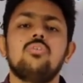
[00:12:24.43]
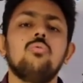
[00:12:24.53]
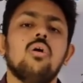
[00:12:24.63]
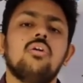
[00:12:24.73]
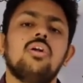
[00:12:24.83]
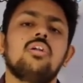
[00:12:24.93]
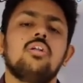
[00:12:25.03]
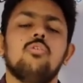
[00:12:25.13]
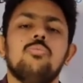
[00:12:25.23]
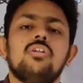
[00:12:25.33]
200
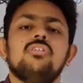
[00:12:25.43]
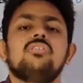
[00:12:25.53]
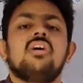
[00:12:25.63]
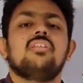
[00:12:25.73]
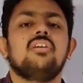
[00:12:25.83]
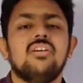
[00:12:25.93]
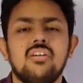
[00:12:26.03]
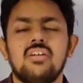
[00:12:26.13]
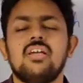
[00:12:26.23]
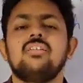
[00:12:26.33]
kilometers are
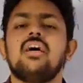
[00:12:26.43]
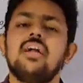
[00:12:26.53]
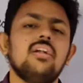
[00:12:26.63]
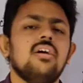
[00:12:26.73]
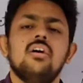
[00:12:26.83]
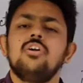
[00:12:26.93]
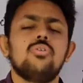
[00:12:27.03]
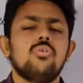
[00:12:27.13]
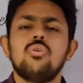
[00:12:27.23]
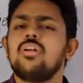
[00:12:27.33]
there and that. You
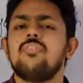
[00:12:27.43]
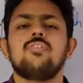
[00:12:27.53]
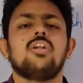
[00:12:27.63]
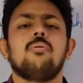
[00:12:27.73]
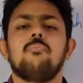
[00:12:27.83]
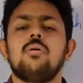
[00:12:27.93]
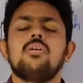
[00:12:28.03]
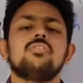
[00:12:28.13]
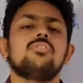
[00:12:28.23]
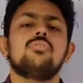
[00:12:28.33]
don't give the
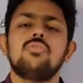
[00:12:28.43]
numbers, you